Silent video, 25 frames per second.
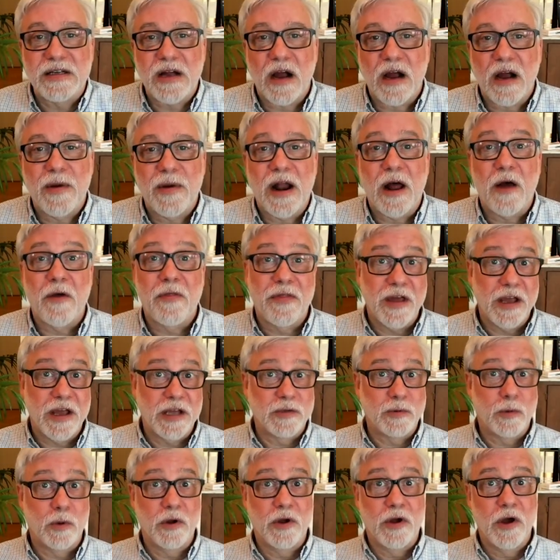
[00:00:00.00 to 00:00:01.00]
talk about how
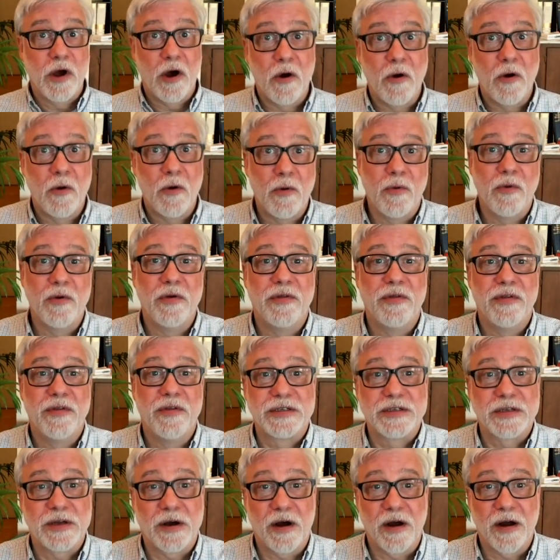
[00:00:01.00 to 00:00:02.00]
things will go with
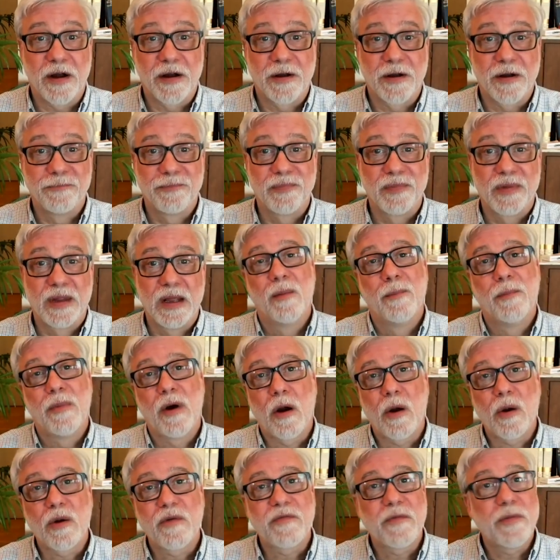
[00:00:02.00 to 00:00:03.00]
this talk.
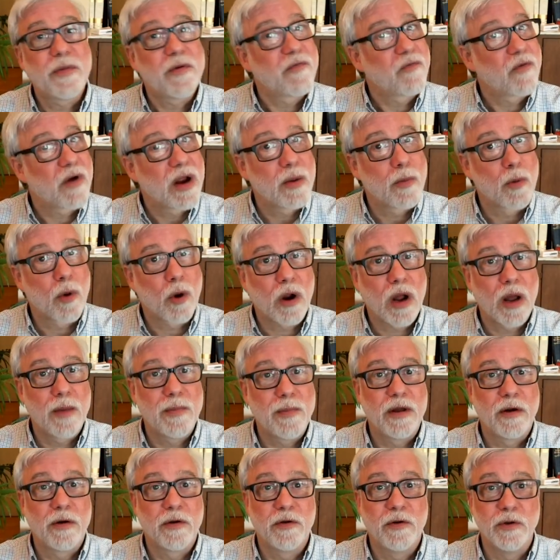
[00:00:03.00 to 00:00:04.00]
Borrowing from the framework
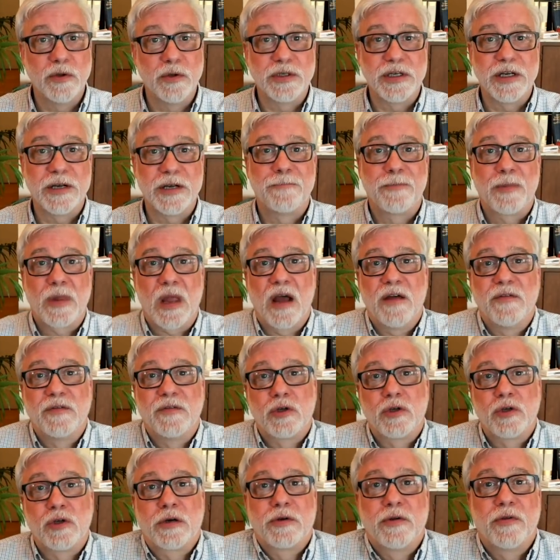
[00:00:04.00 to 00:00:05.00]
I'm introducing, I've
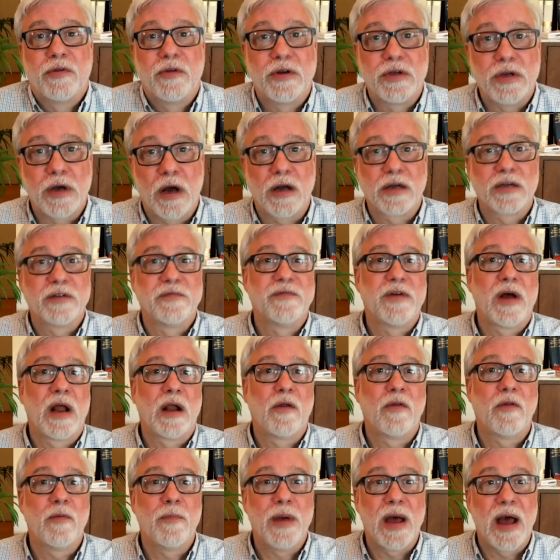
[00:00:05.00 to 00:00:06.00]
structured the talk to
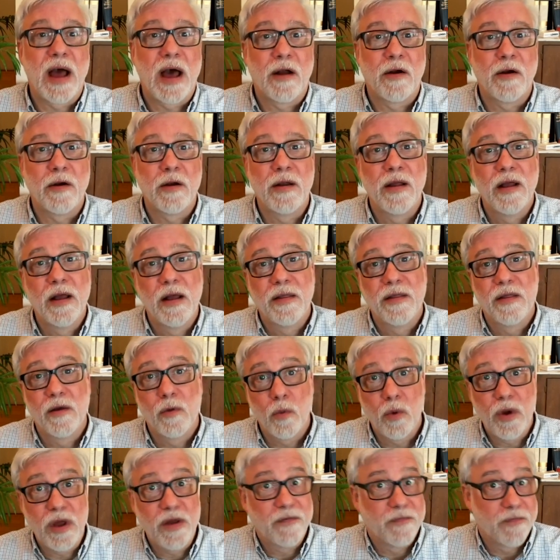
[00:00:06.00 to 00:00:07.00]
follow the pattern
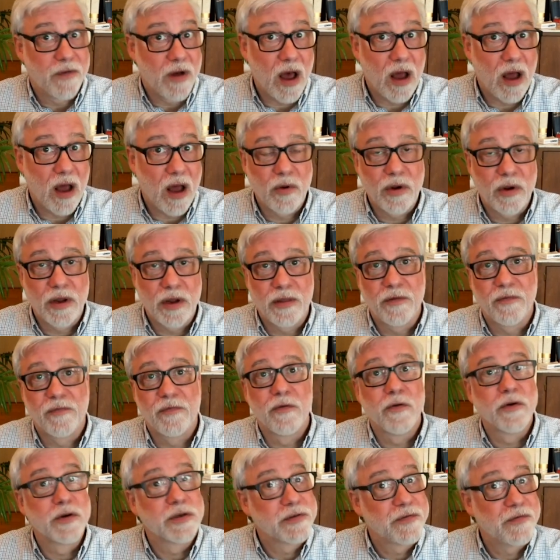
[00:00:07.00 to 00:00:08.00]
that we follow in the
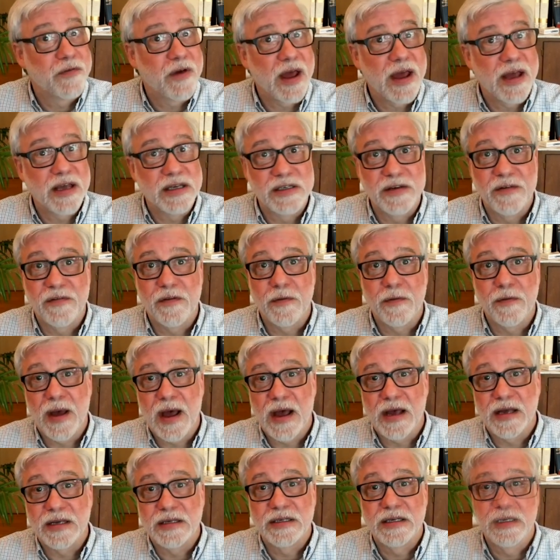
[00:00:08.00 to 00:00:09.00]
first phase of the
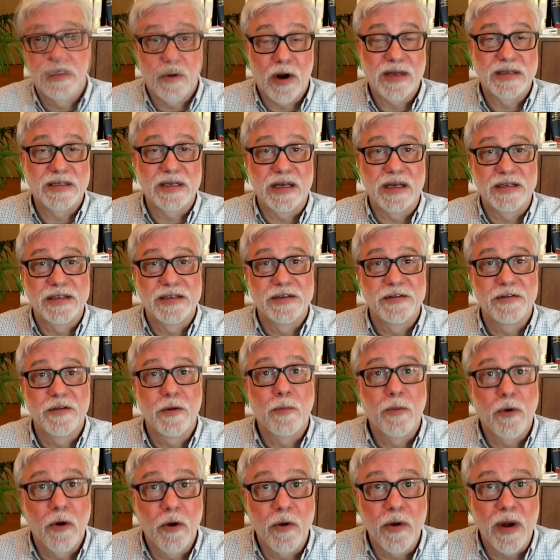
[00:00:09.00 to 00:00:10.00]
PASS process,
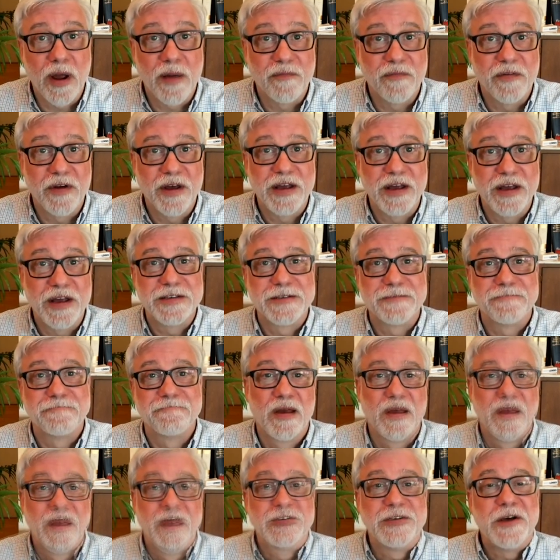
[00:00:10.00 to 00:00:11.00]
the program phase.
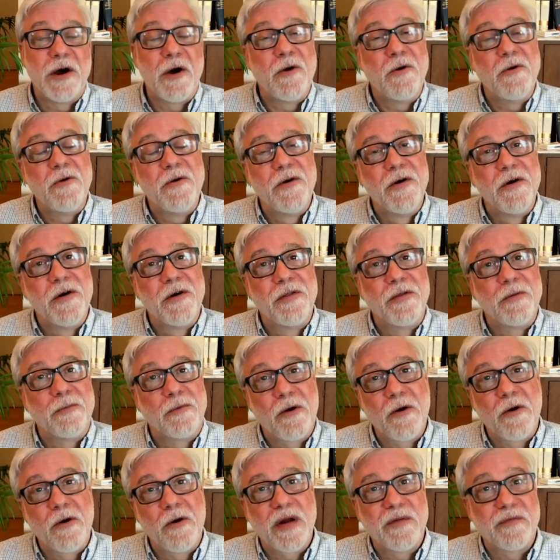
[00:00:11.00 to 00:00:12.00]
So, the
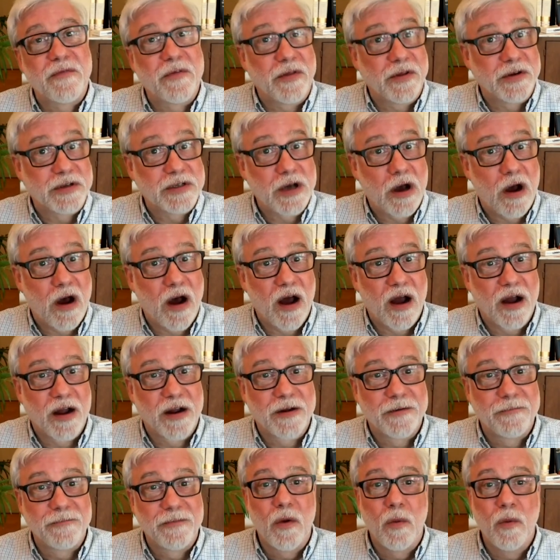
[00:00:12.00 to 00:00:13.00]
program for the
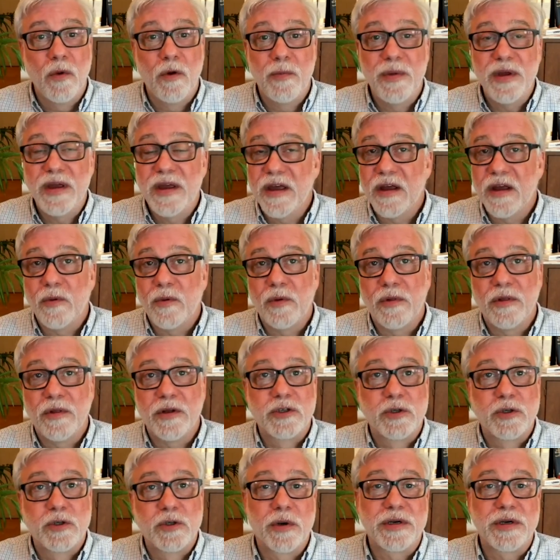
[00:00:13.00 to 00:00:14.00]
talk will begin with a
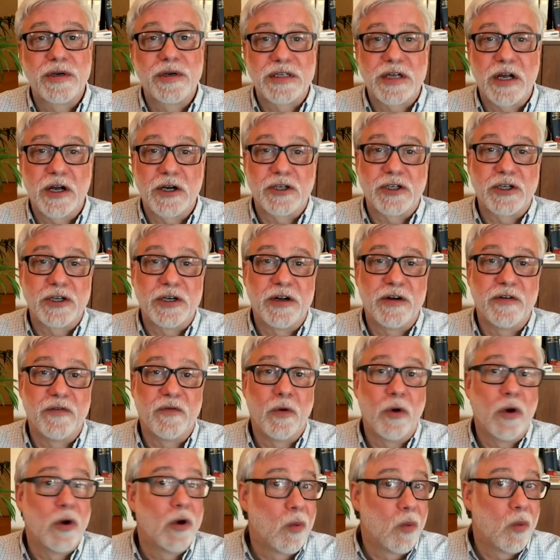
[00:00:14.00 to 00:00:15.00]
short discussion
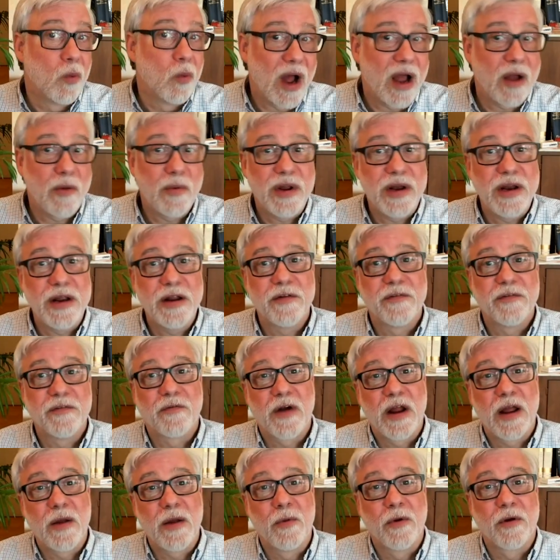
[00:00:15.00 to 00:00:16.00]
of why we need a
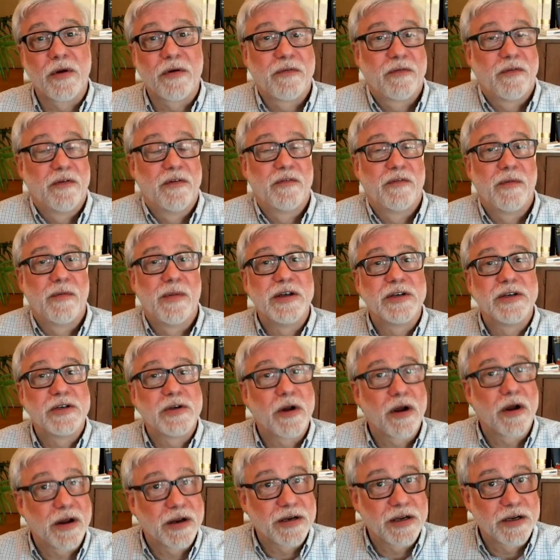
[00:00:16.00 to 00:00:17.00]
framework for
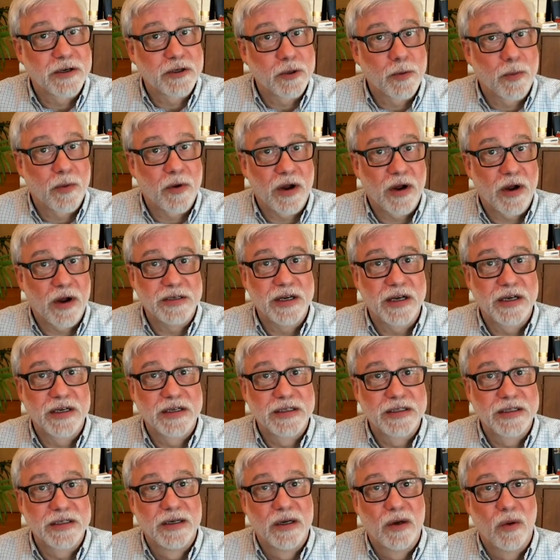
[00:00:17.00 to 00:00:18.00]
information architecture
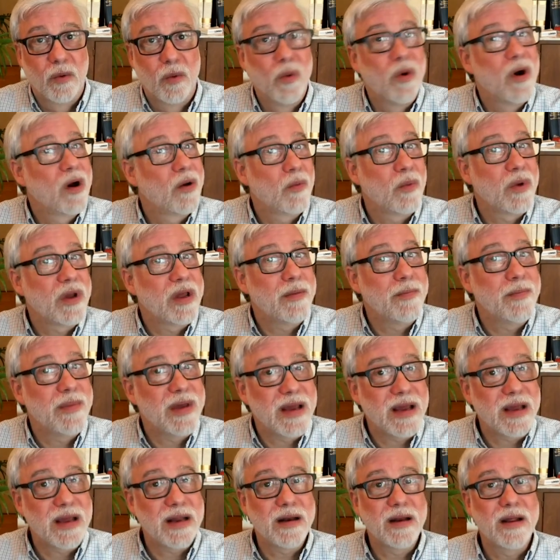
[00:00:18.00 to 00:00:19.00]
projects, what we
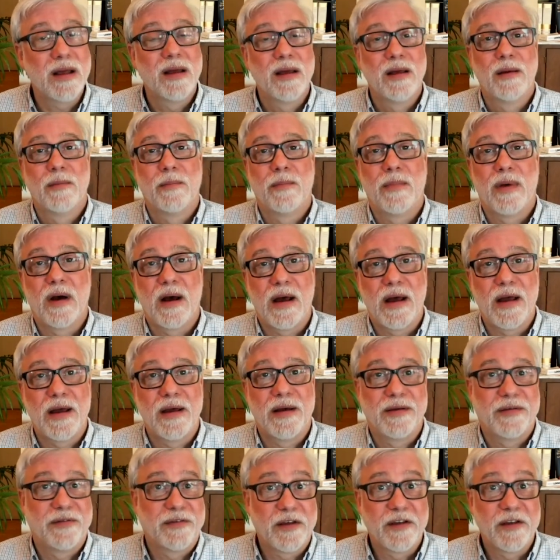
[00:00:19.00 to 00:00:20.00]
mean by
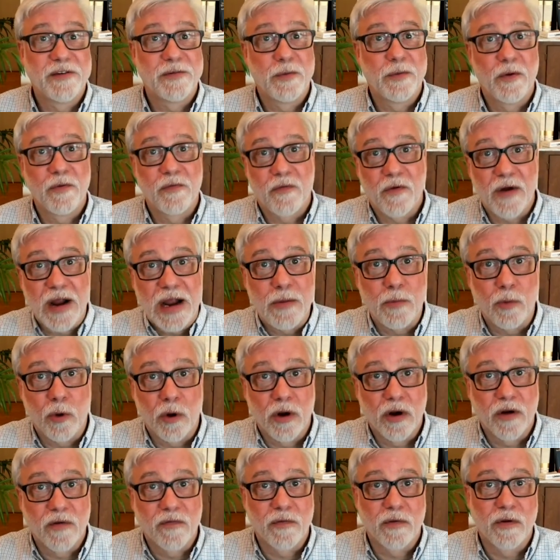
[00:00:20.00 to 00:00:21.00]
a sensible
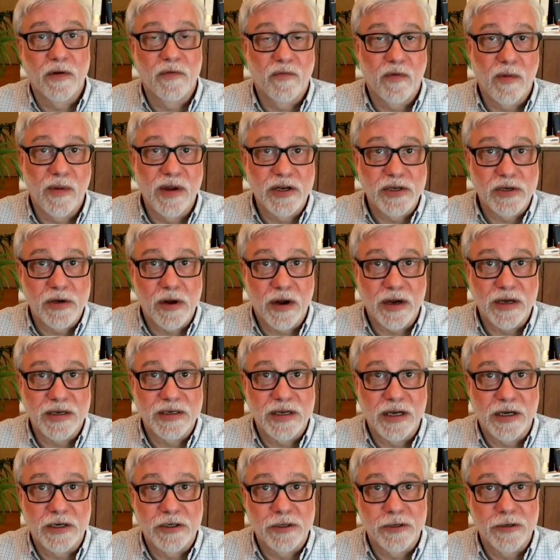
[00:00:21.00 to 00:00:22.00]
framework for information
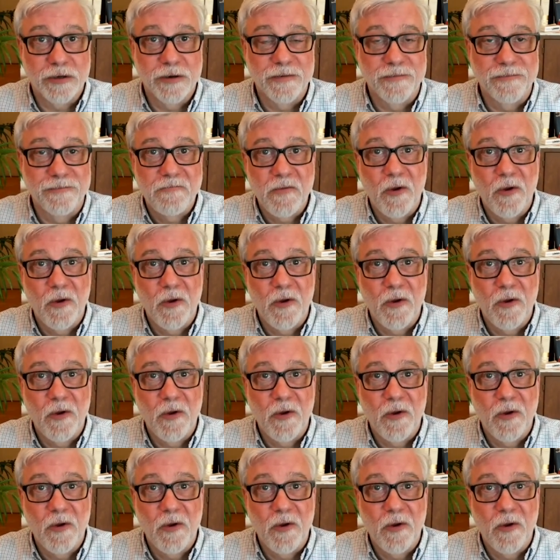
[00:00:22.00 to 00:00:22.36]
architecture,